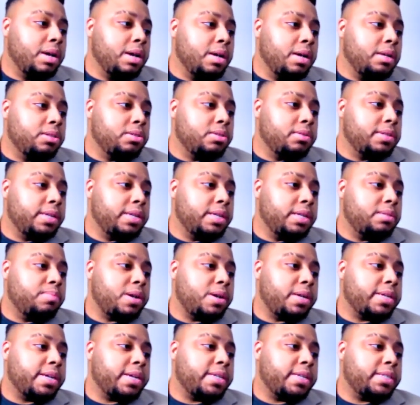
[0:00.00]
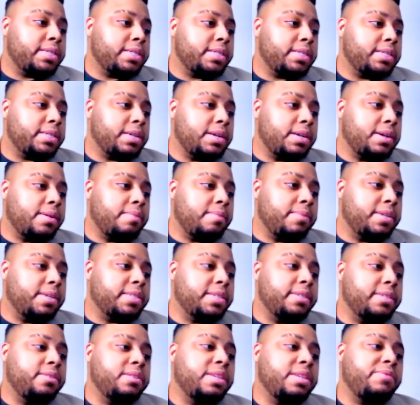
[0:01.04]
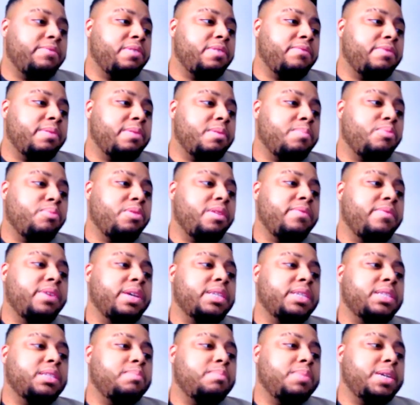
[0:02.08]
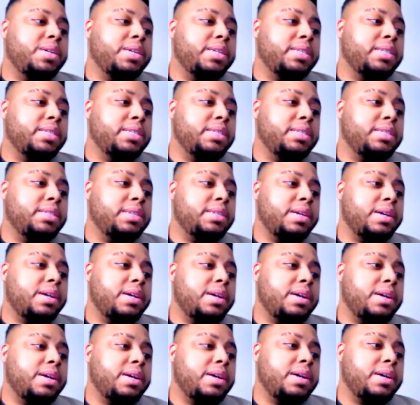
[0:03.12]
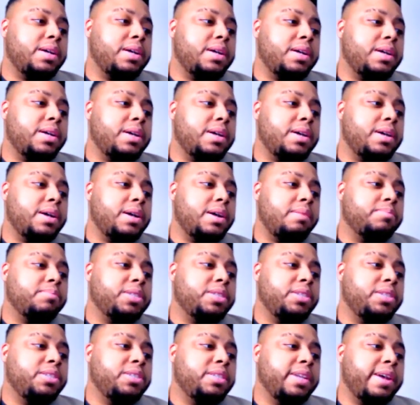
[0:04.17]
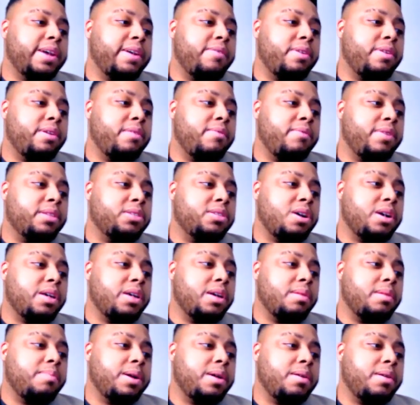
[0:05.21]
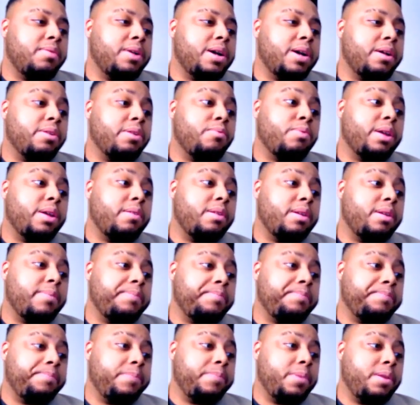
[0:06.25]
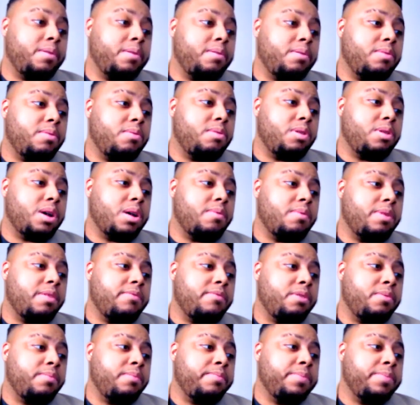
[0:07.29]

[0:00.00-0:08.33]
So today's podcast is a little different from the previous because I'm changing the narrative and talking about how to create a revenue.